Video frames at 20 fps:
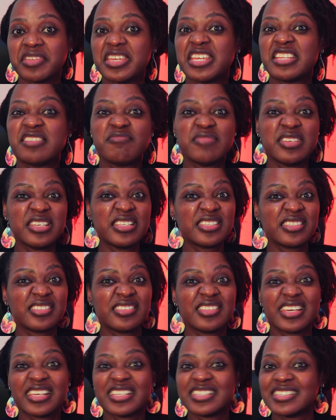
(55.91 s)
It means
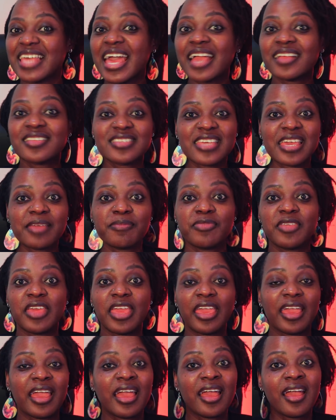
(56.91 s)
the exact same
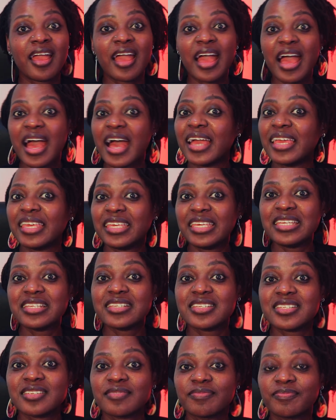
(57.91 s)
thing. I
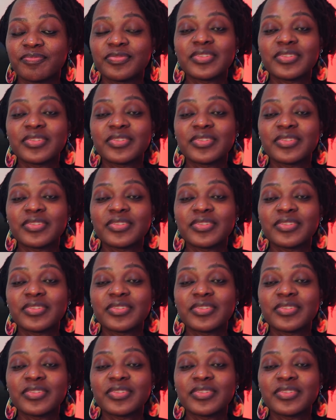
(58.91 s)
eat.